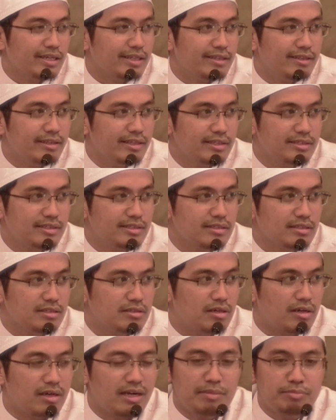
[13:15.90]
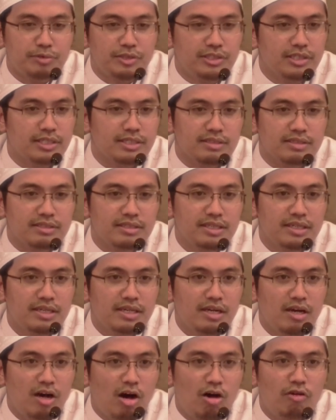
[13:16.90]
This corruption
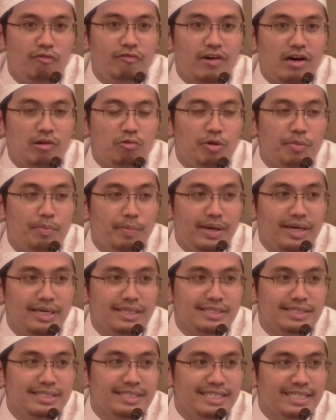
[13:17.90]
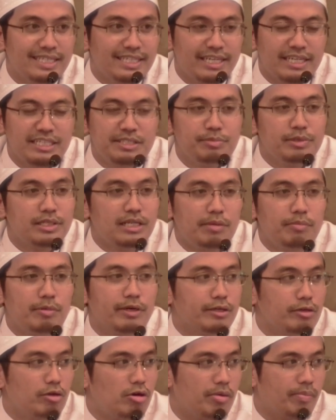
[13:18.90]
of our minds, it has become a
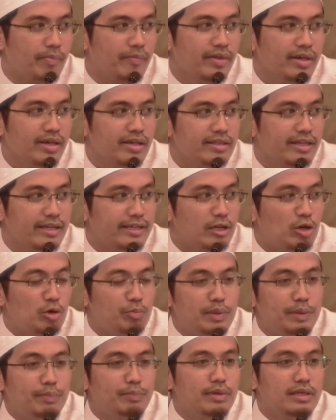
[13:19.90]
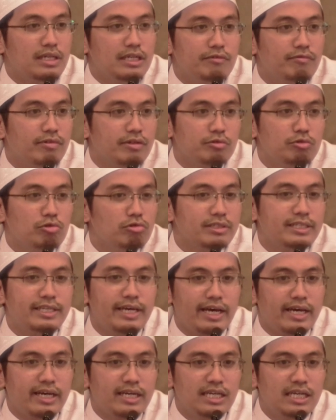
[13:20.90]
norm that now people even don't
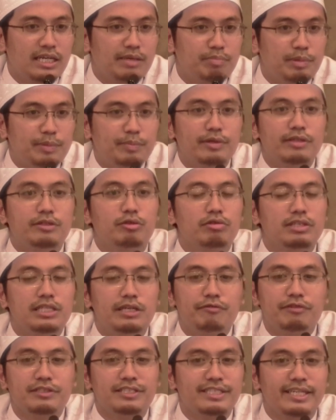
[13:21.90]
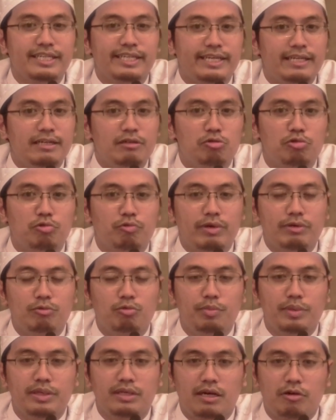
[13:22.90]
care. People don't give a second look when
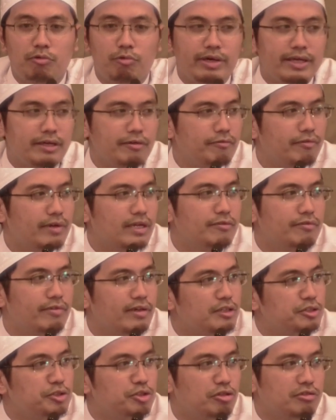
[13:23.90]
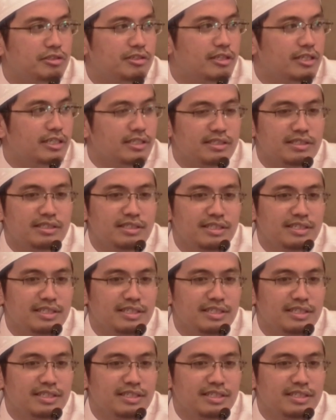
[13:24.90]
women are wearing very, very short skirts.